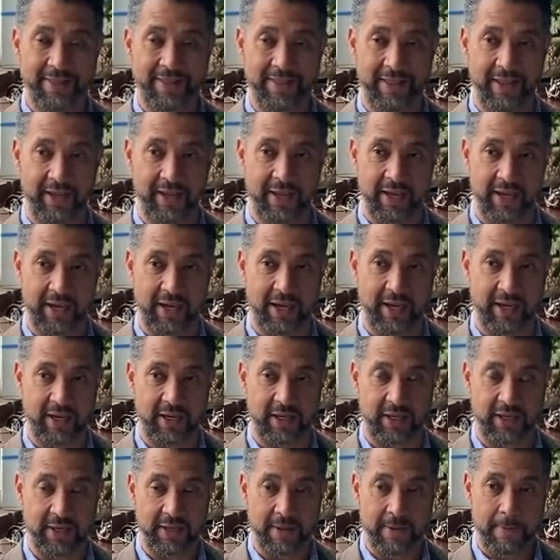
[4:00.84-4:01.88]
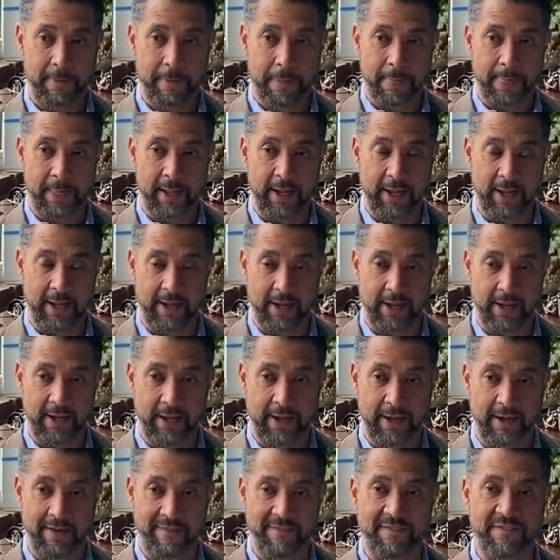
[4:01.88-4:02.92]
they are
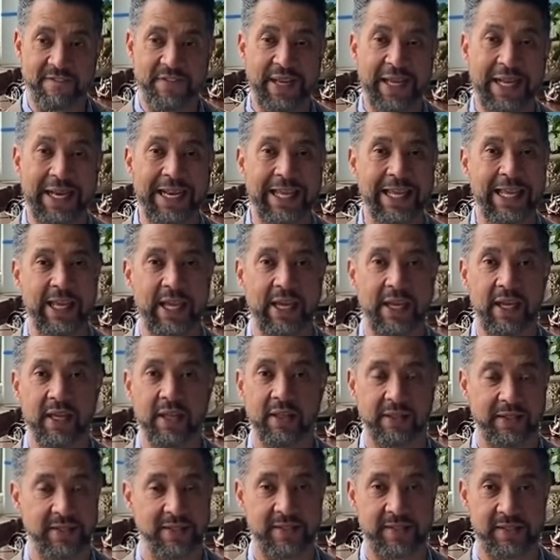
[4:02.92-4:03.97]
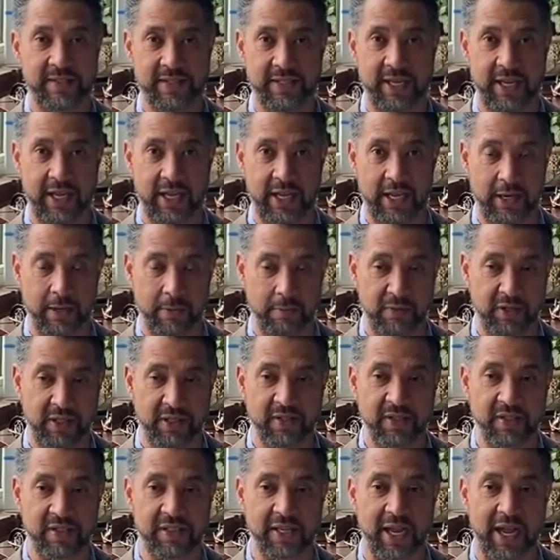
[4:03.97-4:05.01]
feeling the same
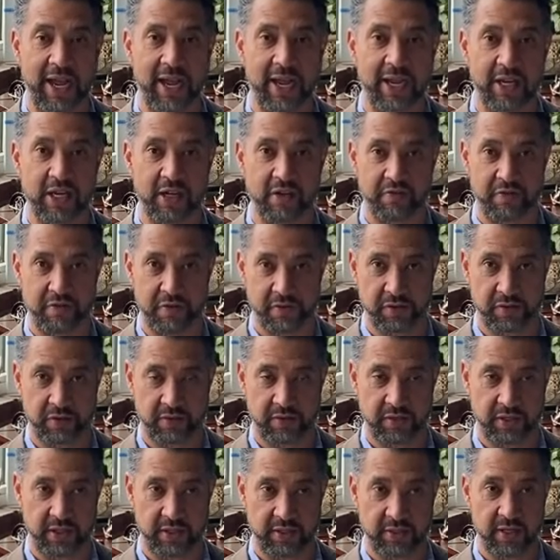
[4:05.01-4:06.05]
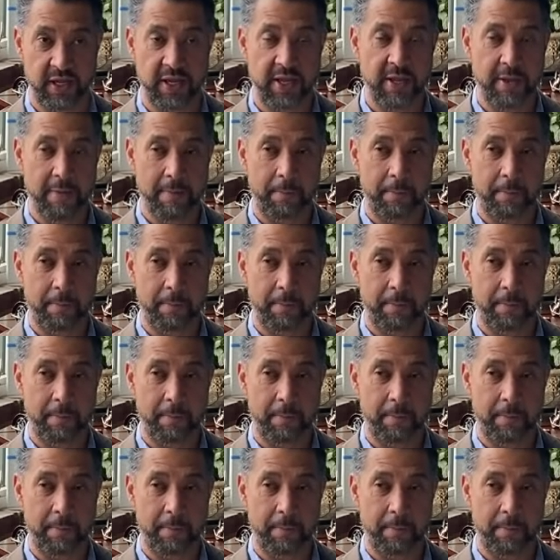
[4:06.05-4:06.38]
desire for success,